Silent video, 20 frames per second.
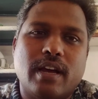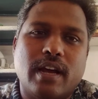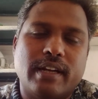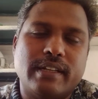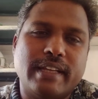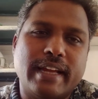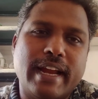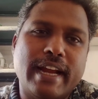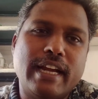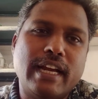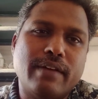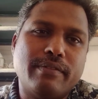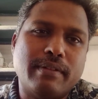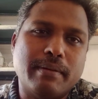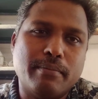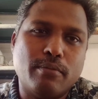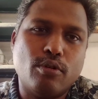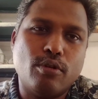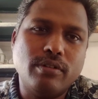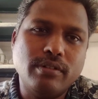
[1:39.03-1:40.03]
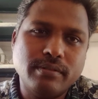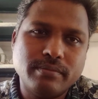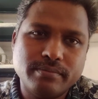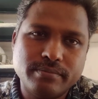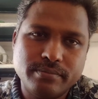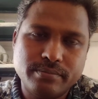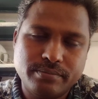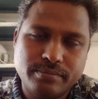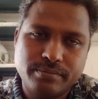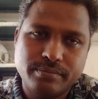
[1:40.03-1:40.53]
at the end of the bone.
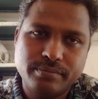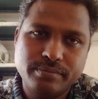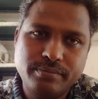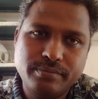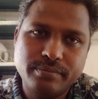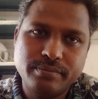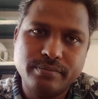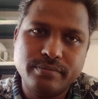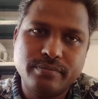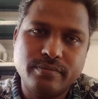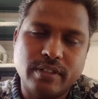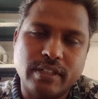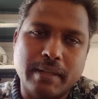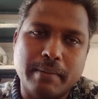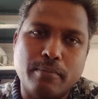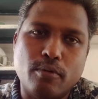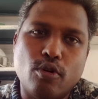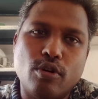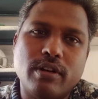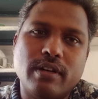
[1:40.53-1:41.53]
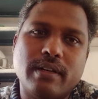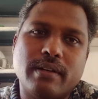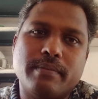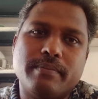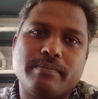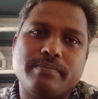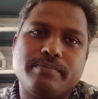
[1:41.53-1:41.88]
In the bone,